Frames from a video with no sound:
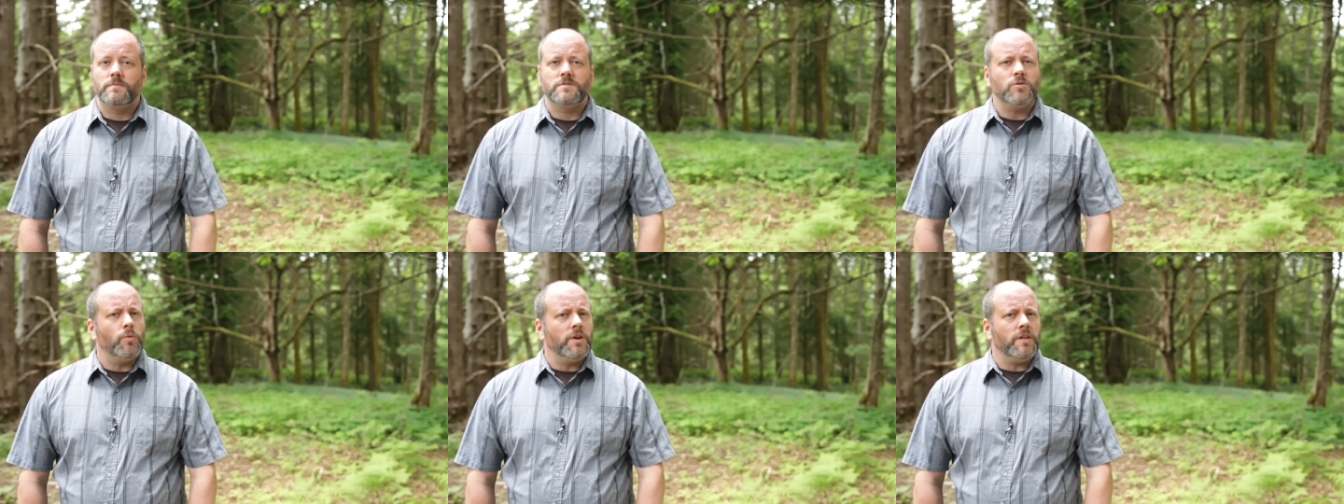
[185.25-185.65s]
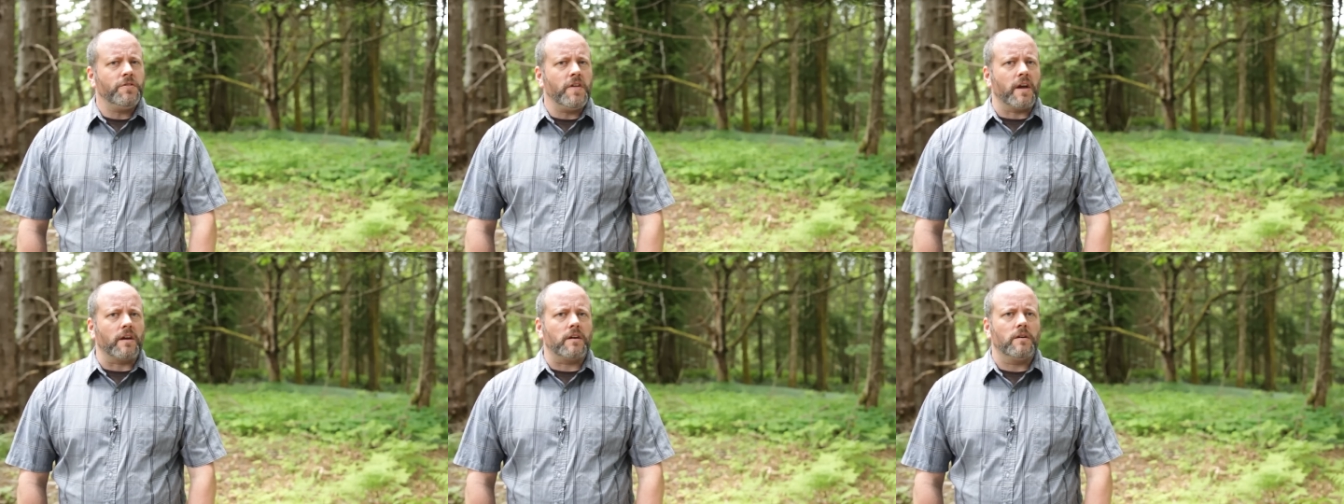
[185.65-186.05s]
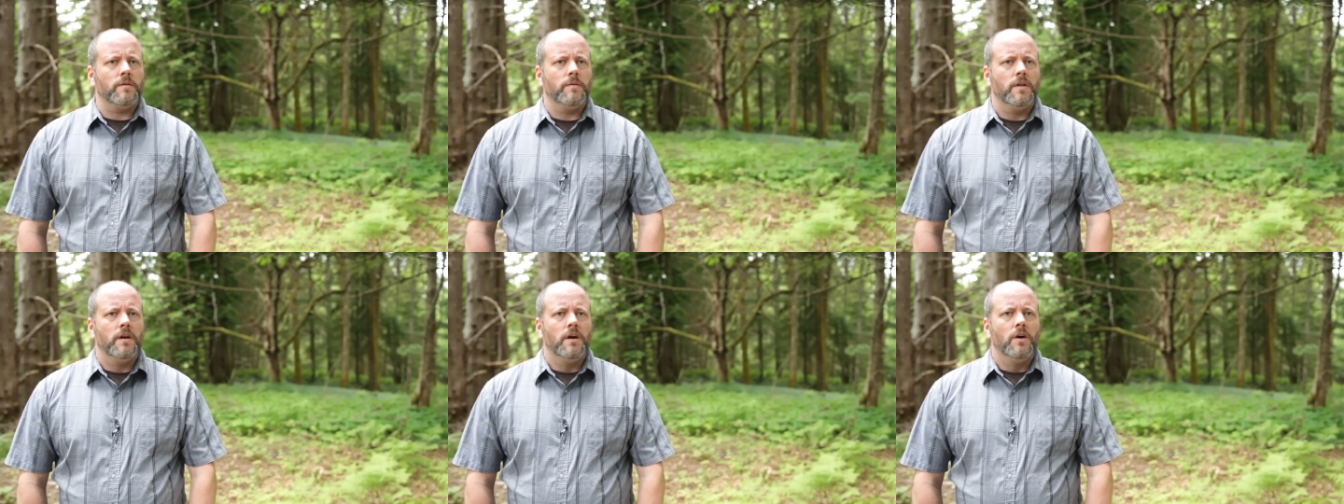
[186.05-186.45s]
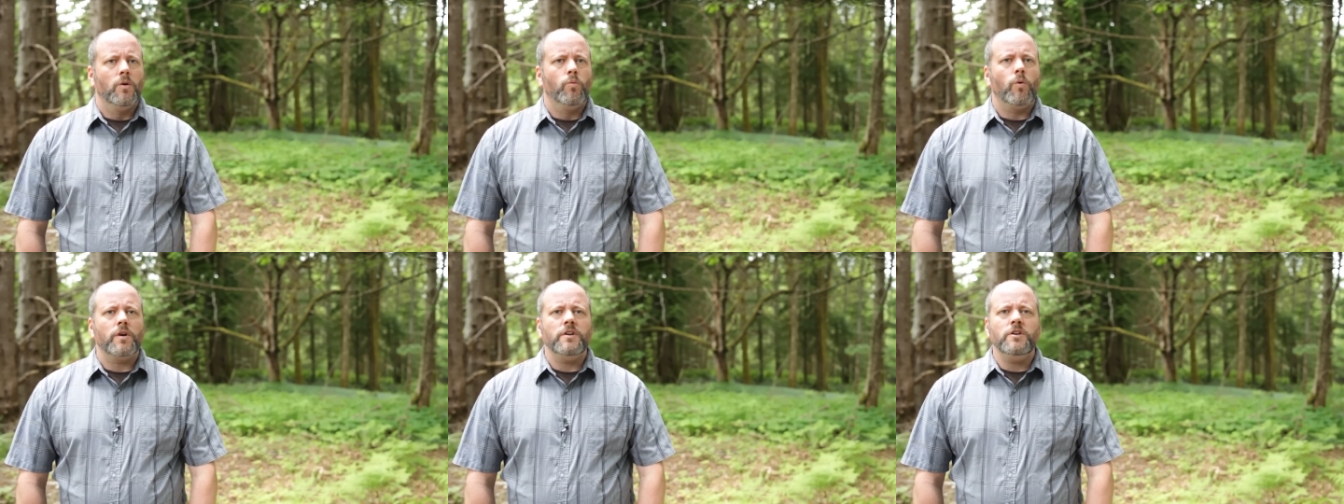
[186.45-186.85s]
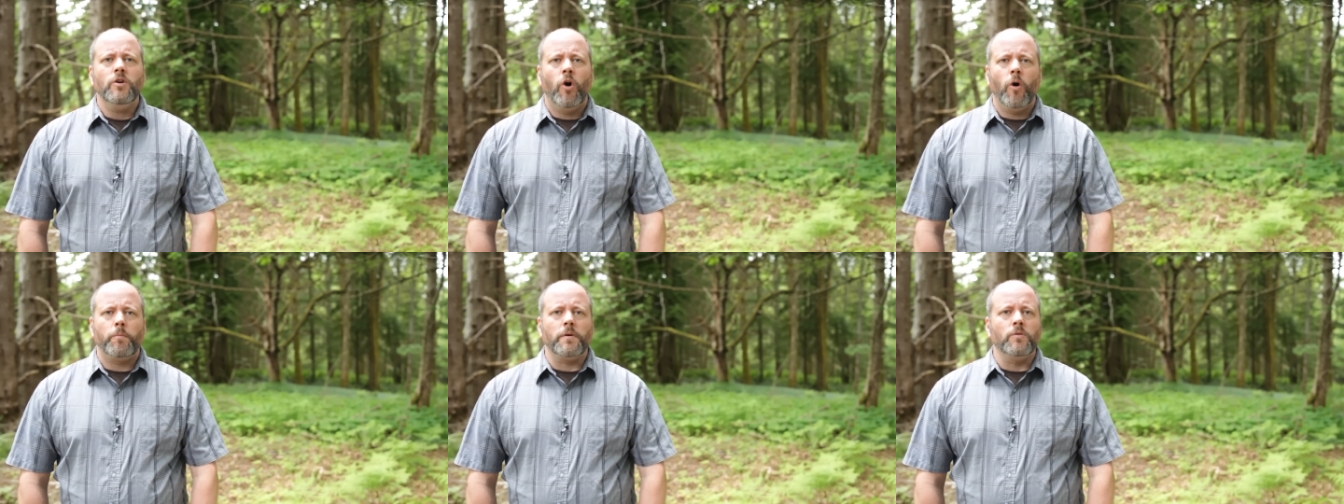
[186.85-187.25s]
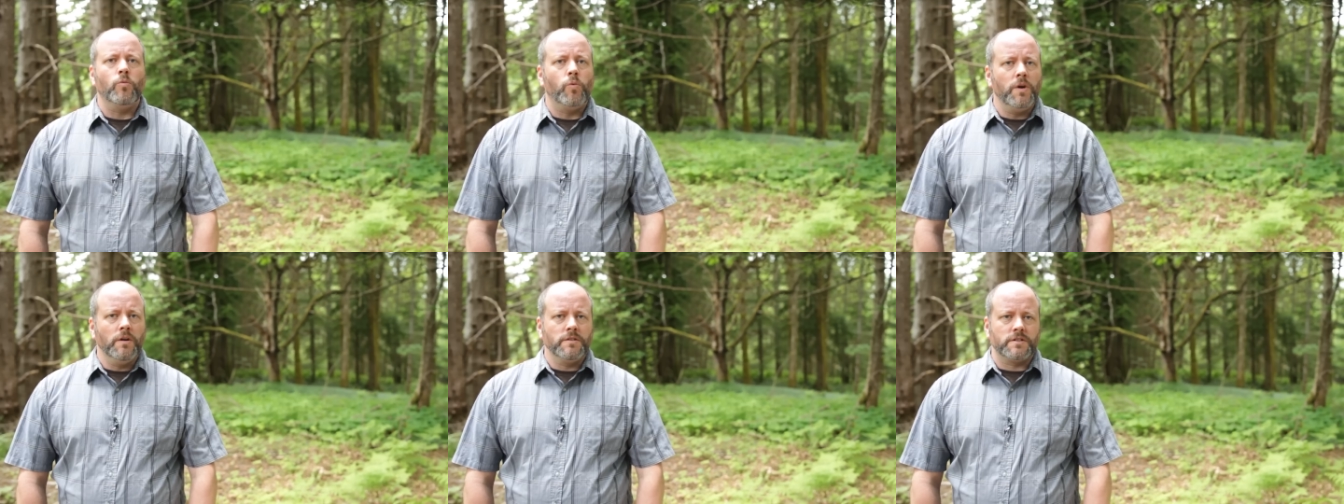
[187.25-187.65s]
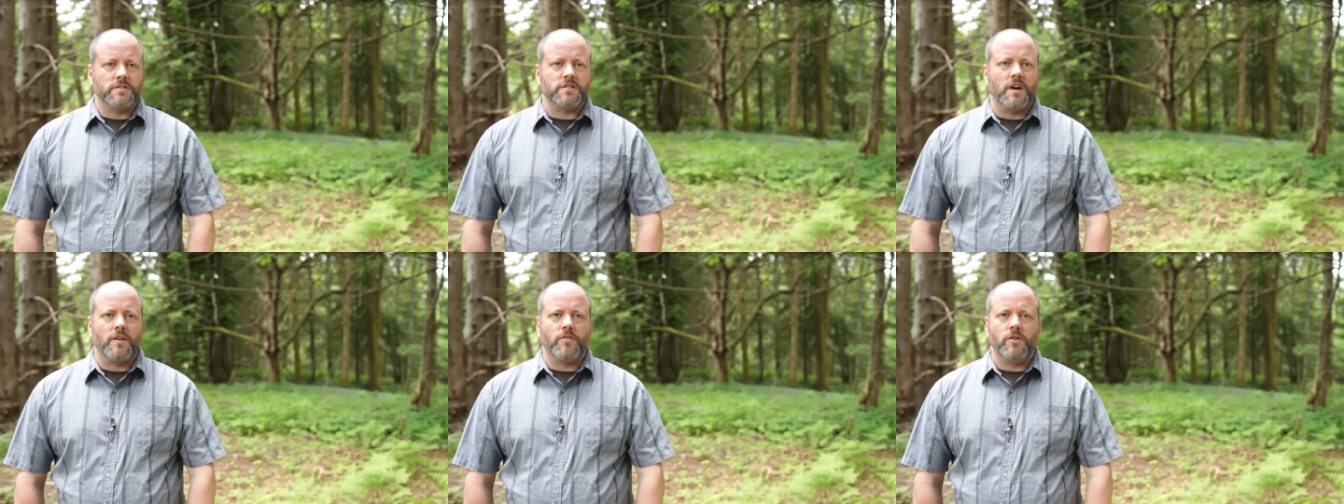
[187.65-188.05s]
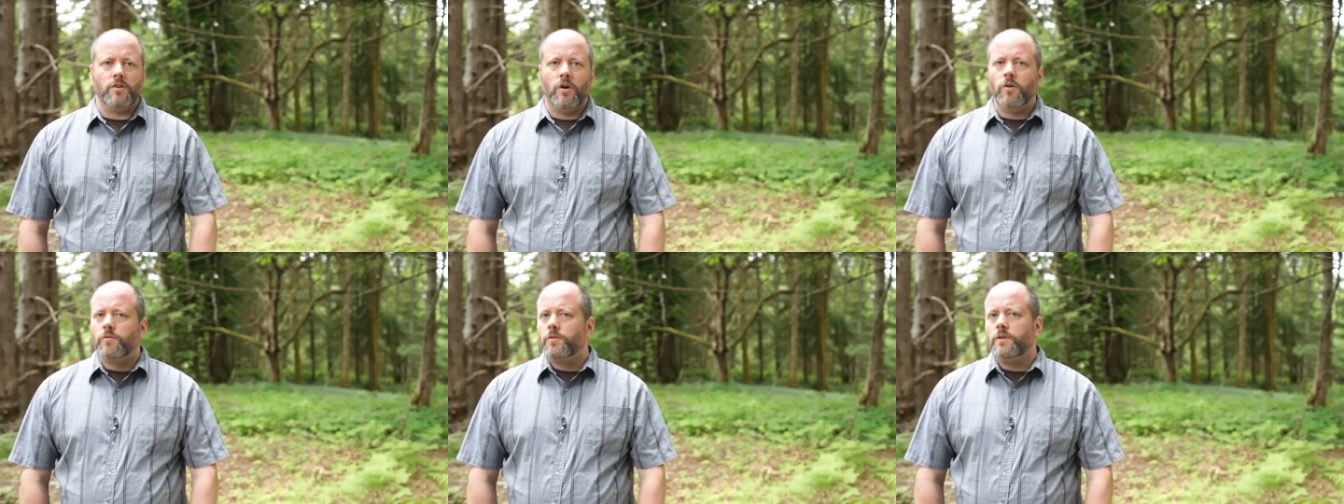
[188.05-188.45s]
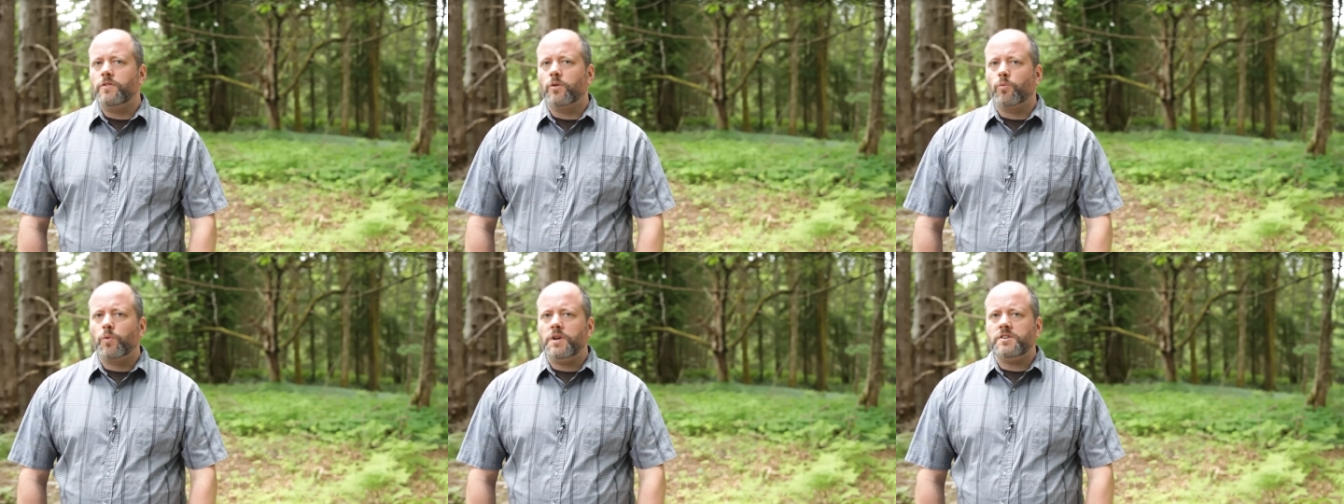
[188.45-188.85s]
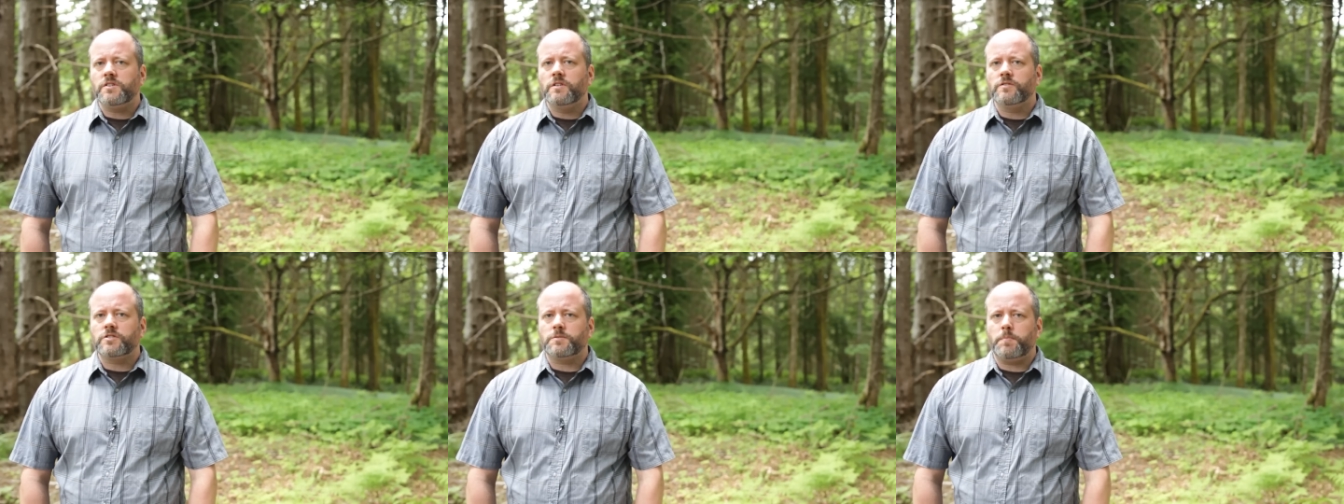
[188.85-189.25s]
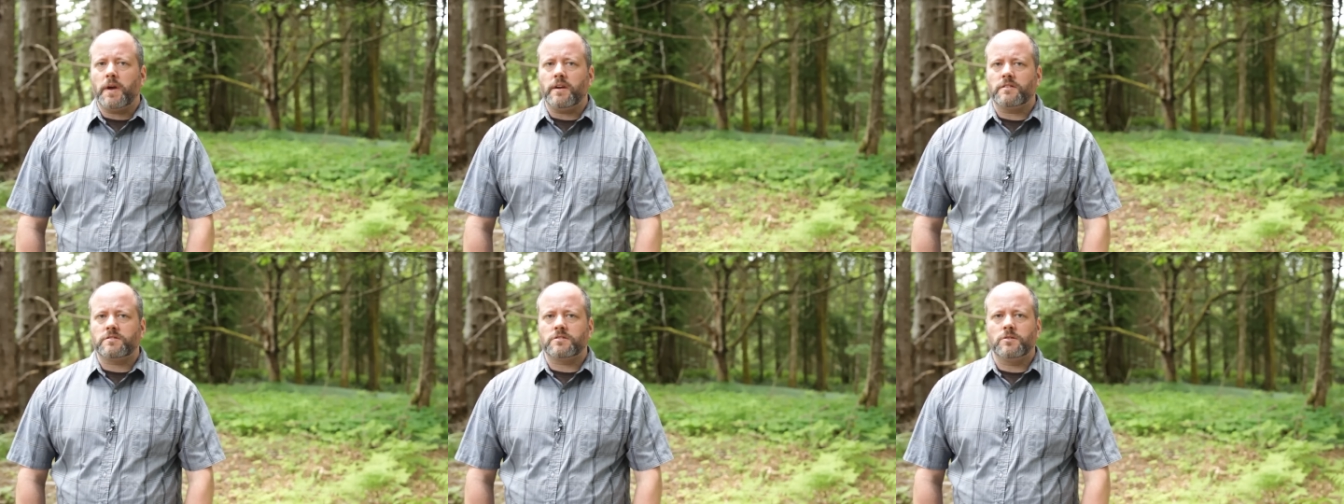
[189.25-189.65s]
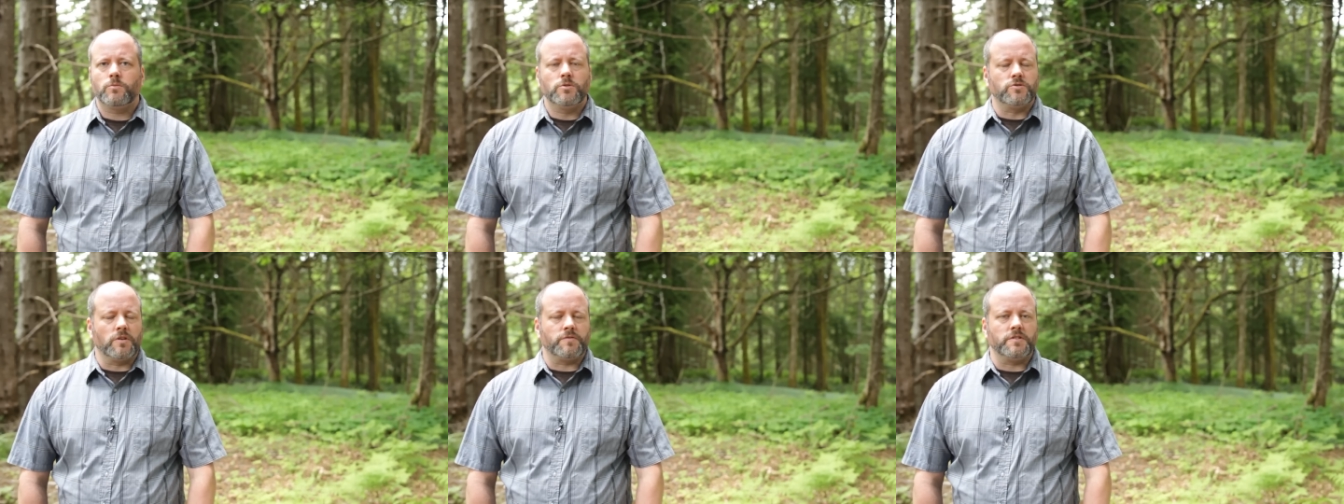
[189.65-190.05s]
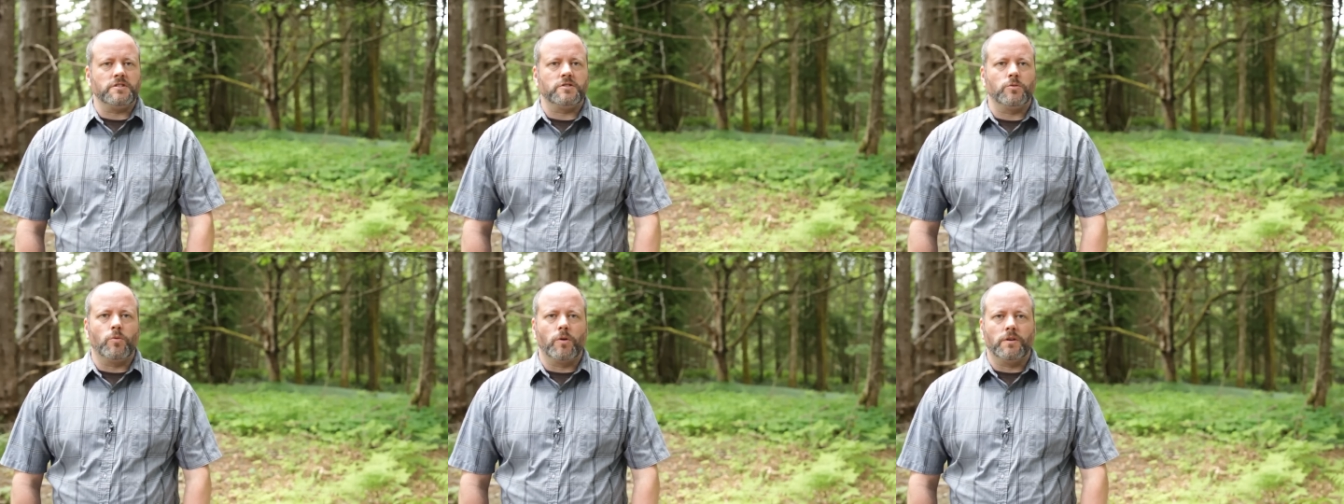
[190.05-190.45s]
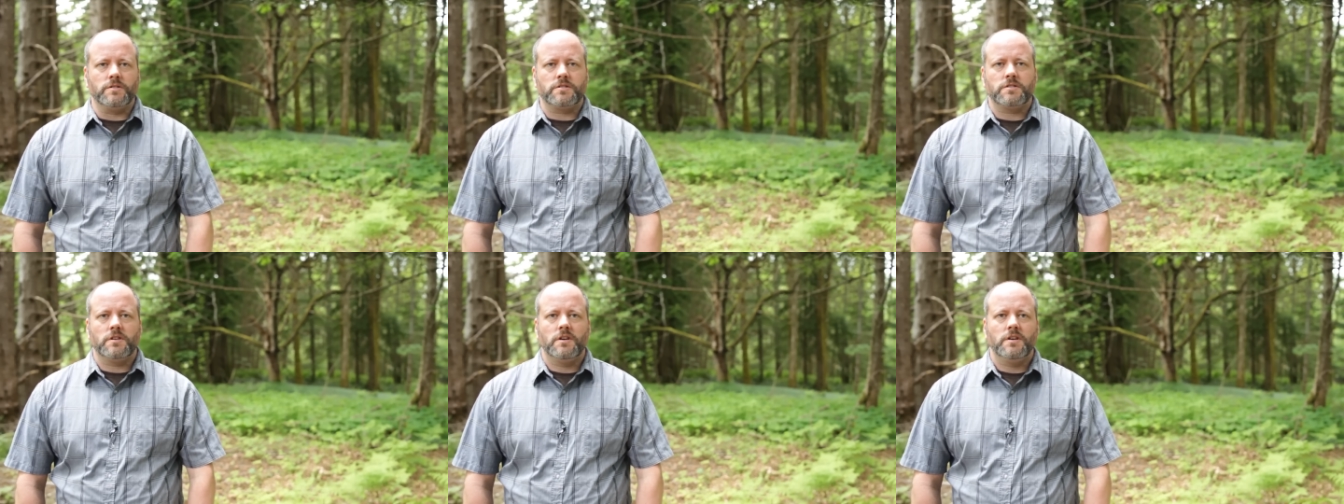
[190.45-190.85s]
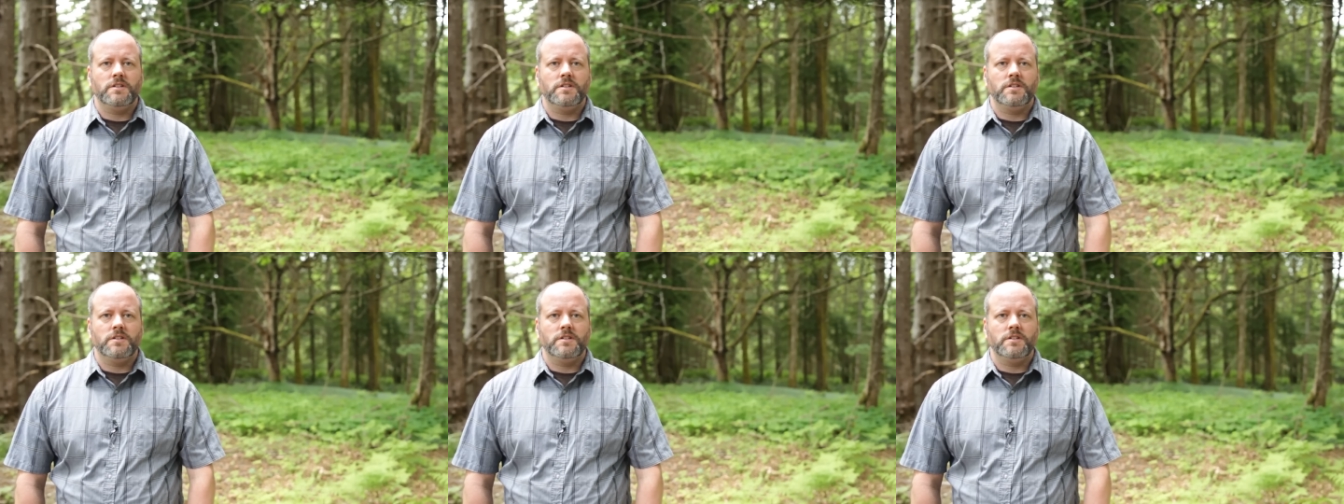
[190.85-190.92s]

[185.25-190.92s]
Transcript: So what do you think? What are you hoping we'll discover over in the region of space we're drifting towards?